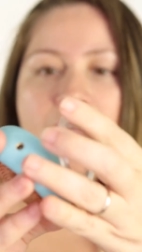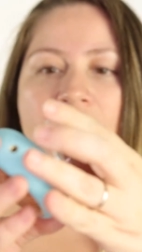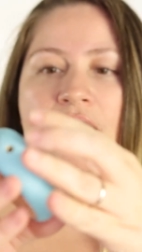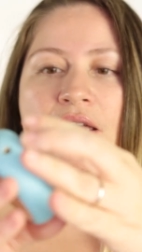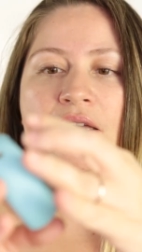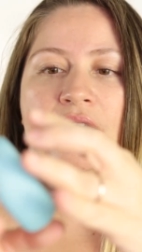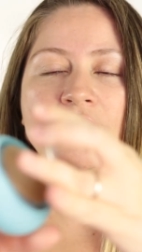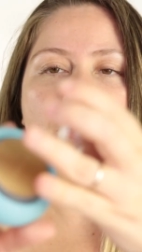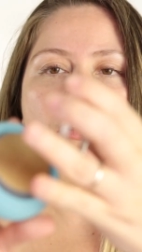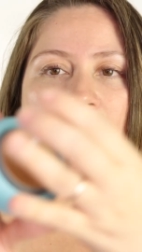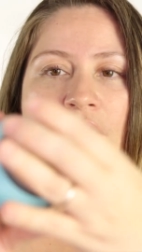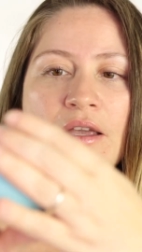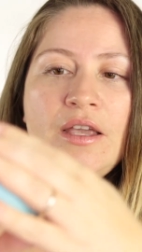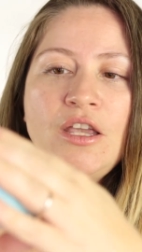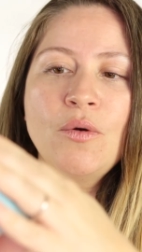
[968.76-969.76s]
and
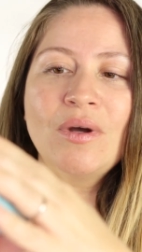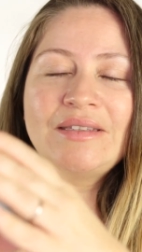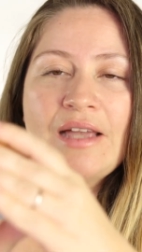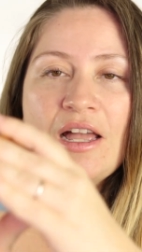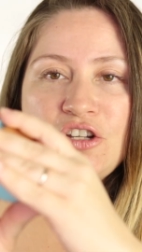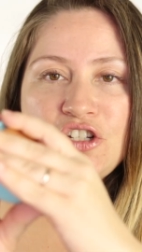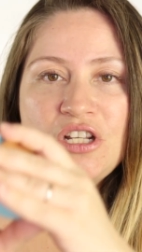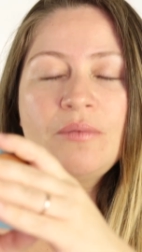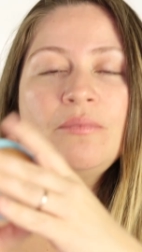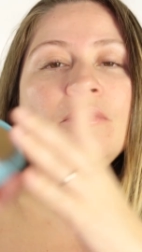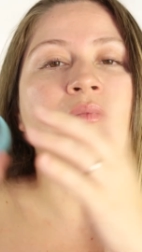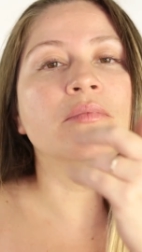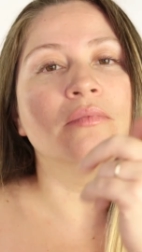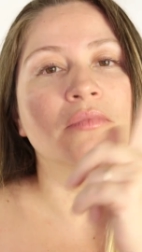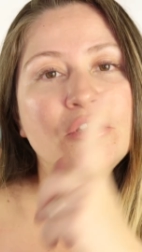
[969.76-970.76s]
you attach
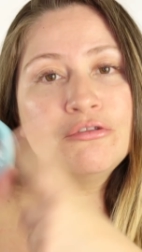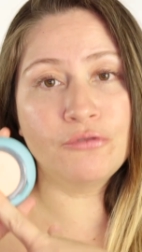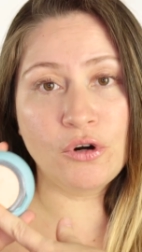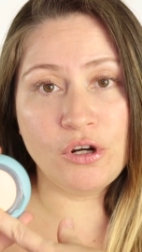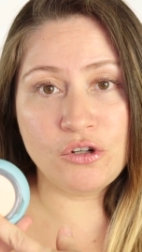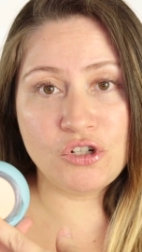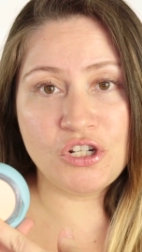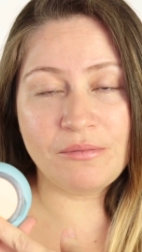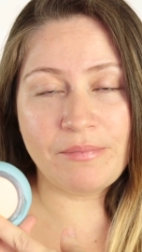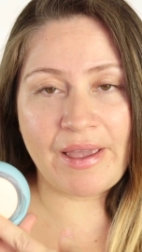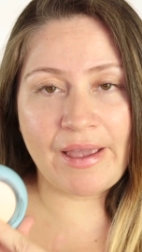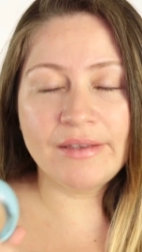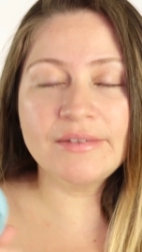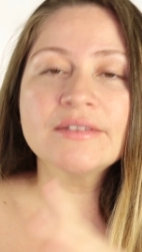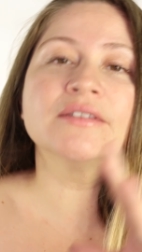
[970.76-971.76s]
them, the four sheet
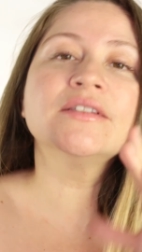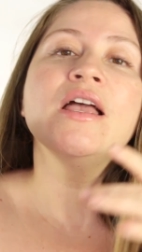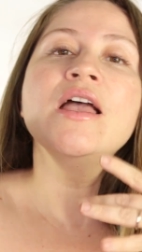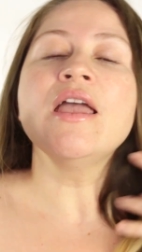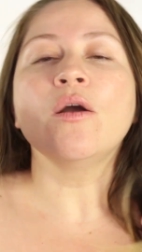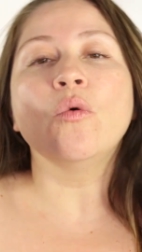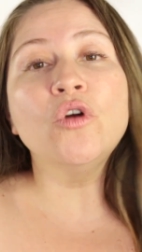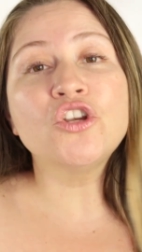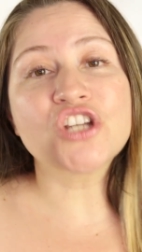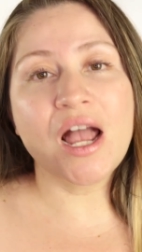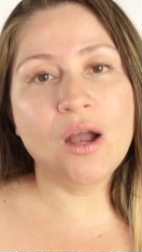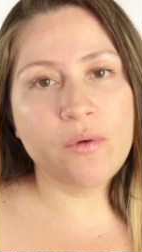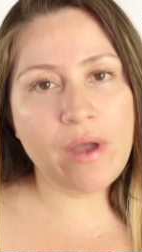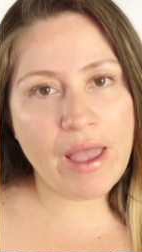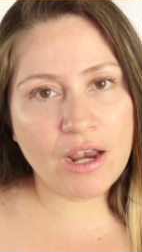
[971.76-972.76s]
masks, which
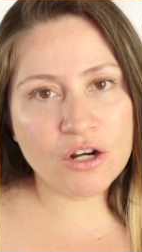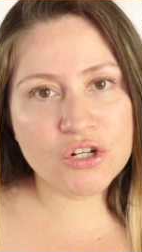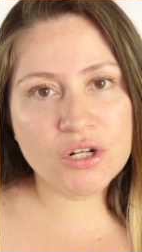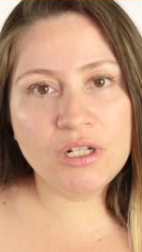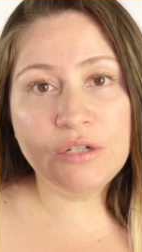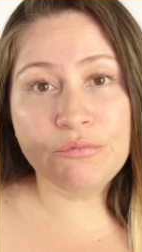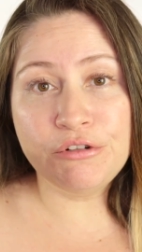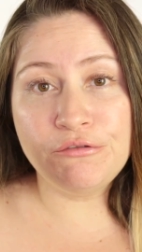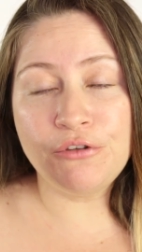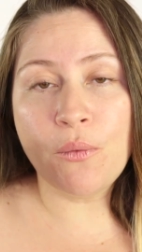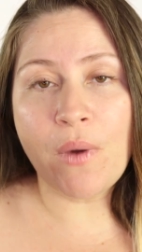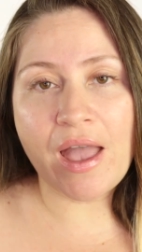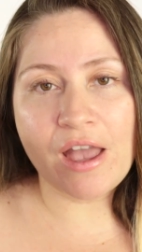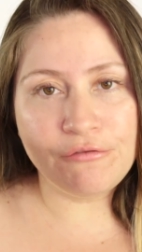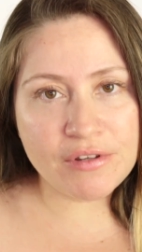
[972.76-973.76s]
I will actually
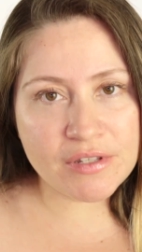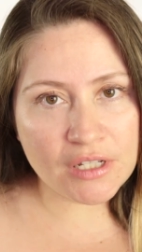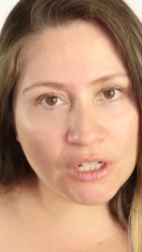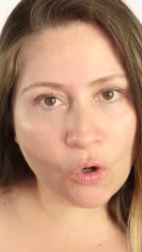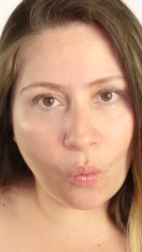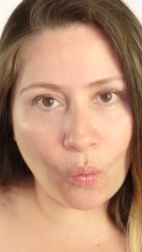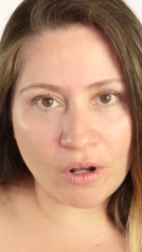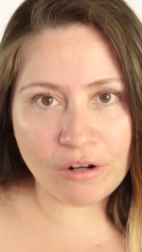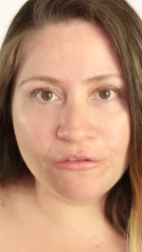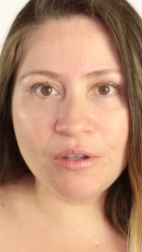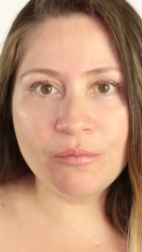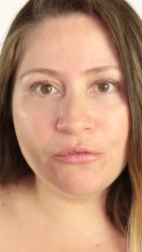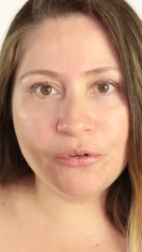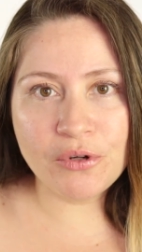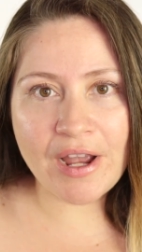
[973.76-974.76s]
review every single one of
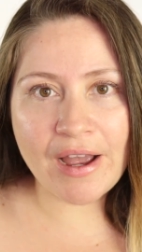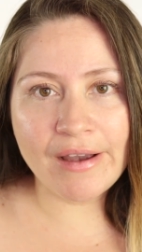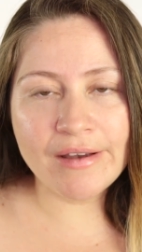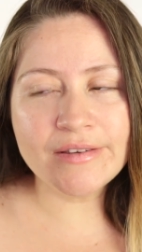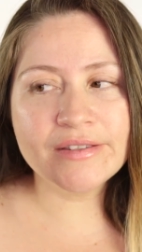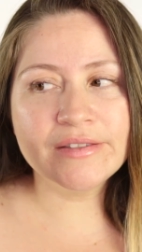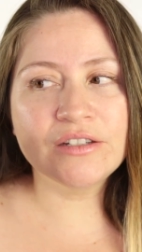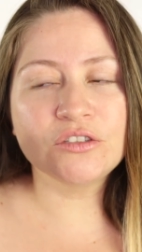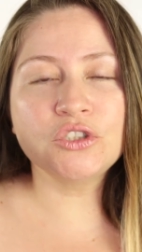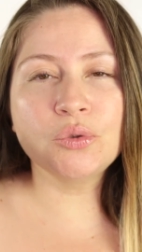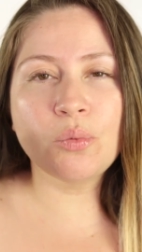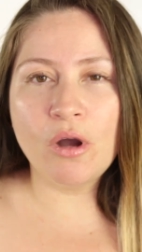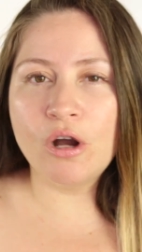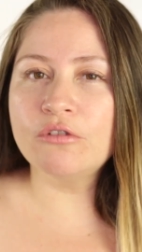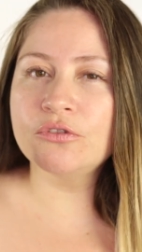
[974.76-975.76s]
them for you guys. There are
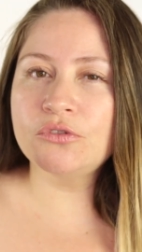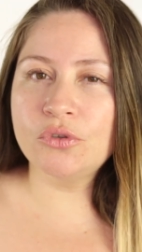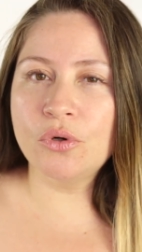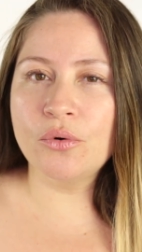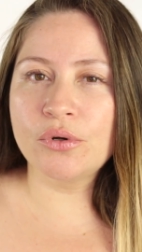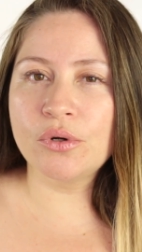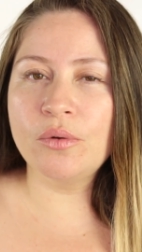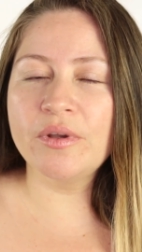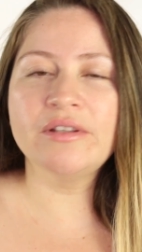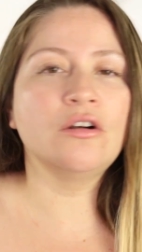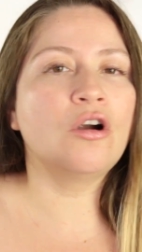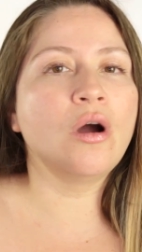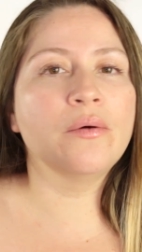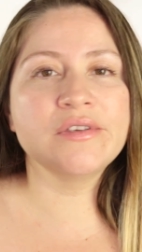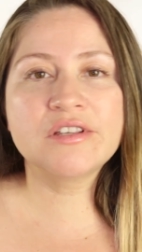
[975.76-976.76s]
12 total and
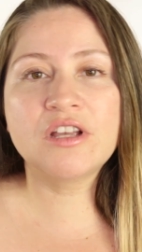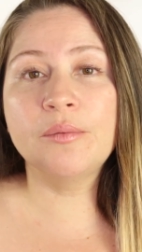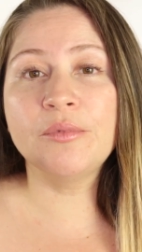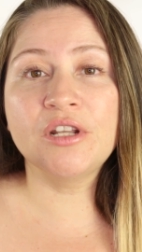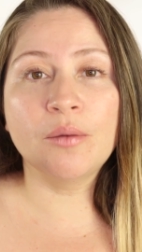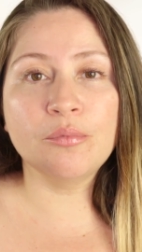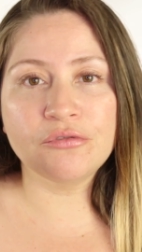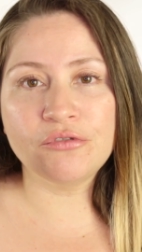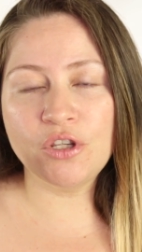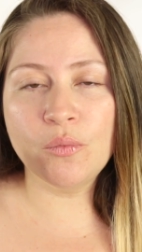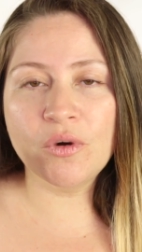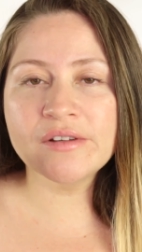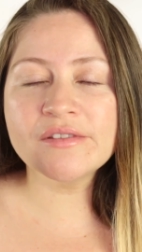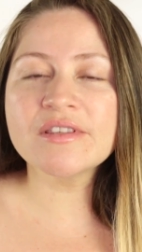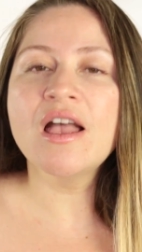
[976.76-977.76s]
they're always coming up with new
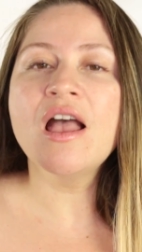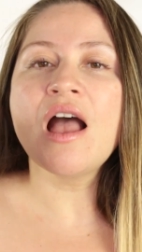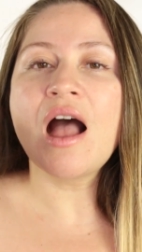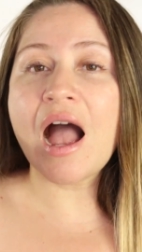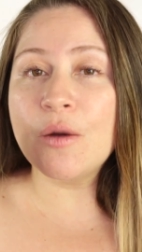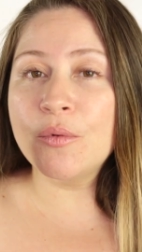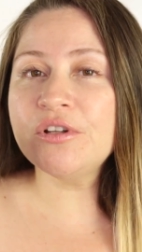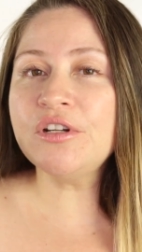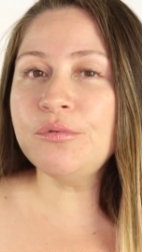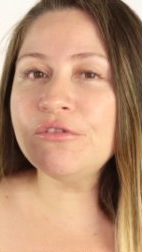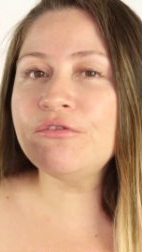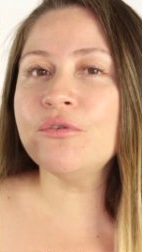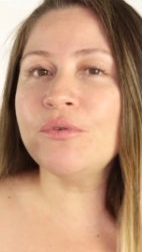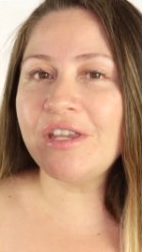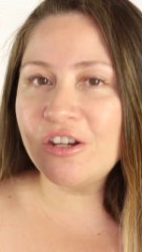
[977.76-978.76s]
ones. I want to
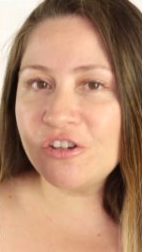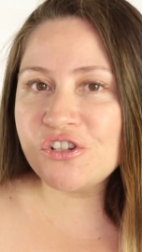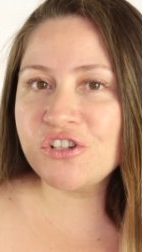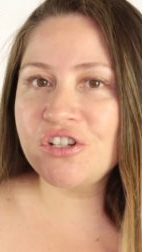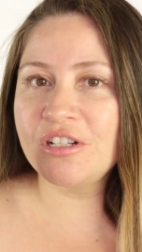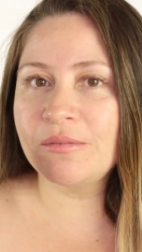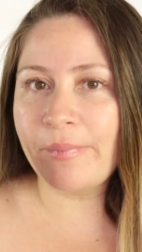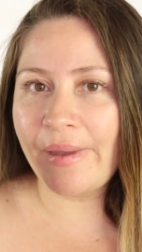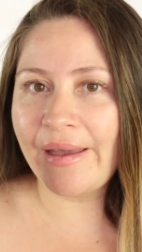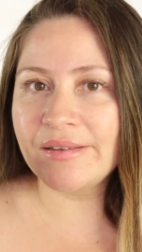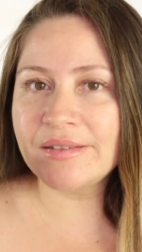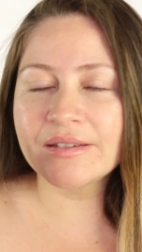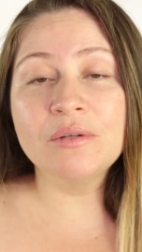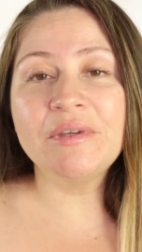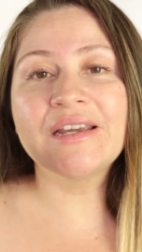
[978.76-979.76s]
review each sheet
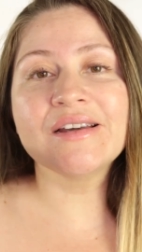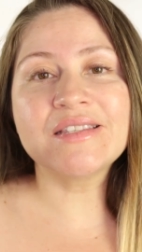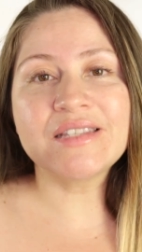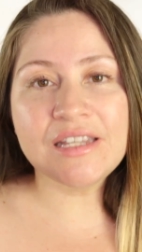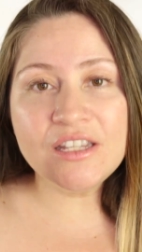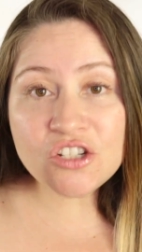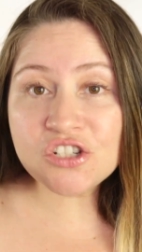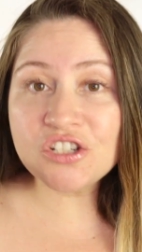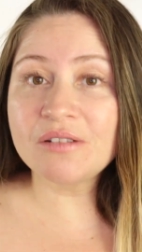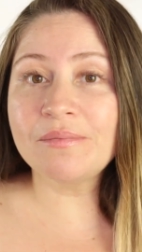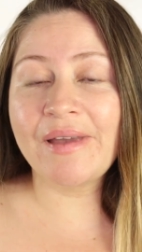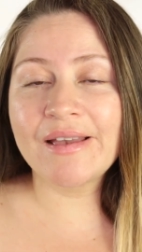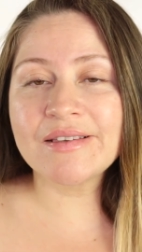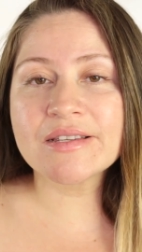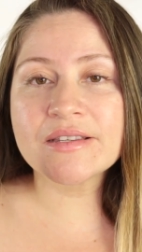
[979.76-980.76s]
mask because each sheet
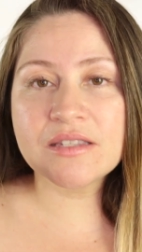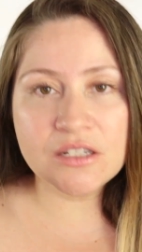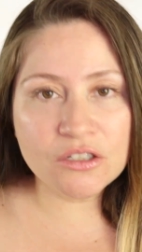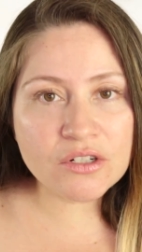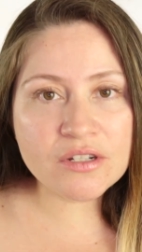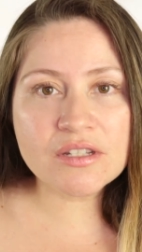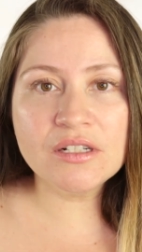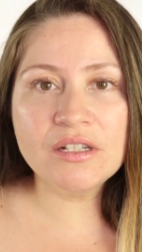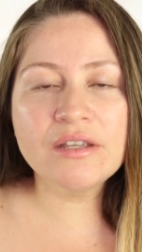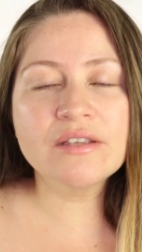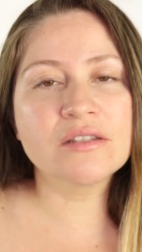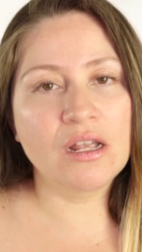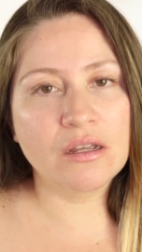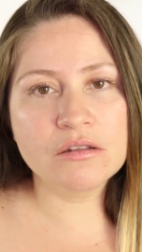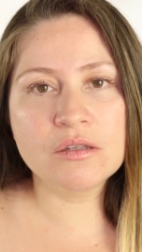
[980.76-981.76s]
mask seriously
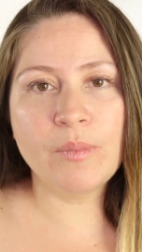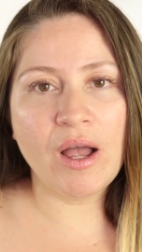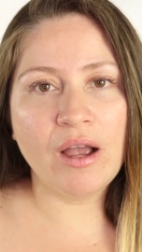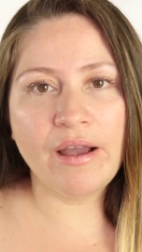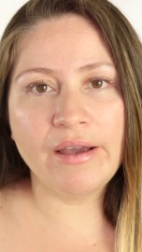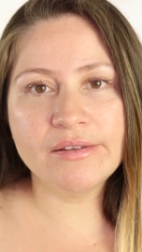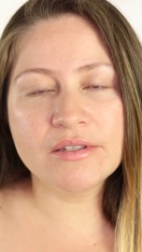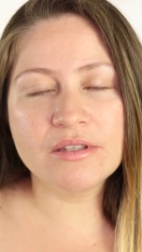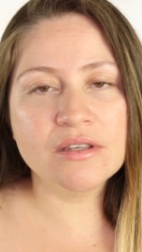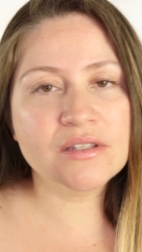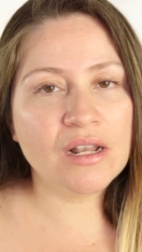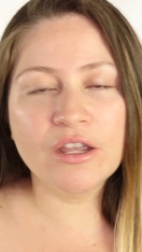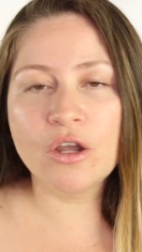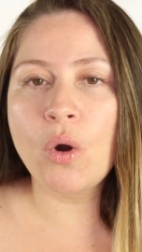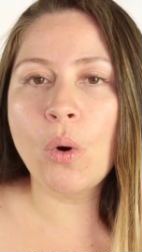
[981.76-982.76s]
is like a spa, guys.
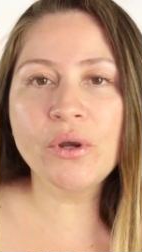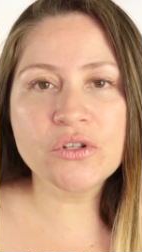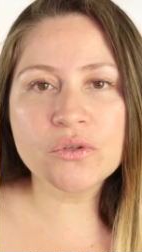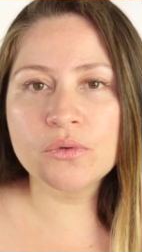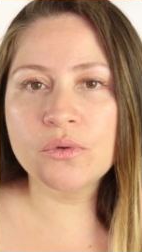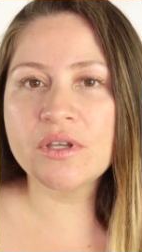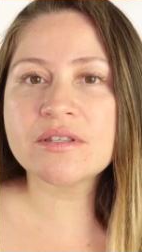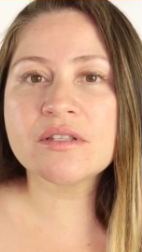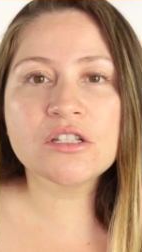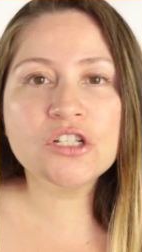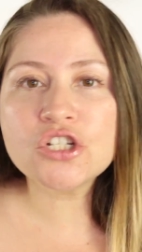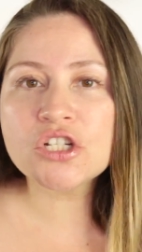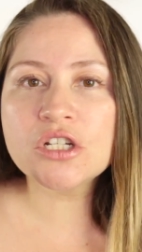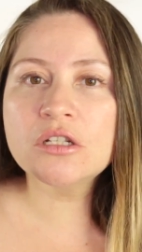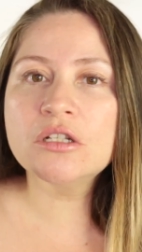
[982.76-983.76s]
It's like going to a
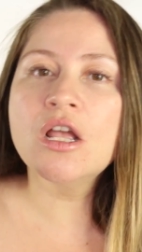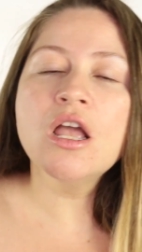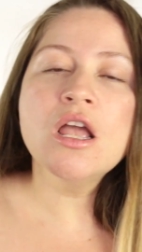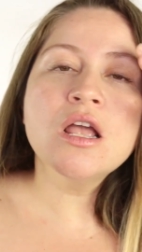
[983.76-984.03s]
esthetician,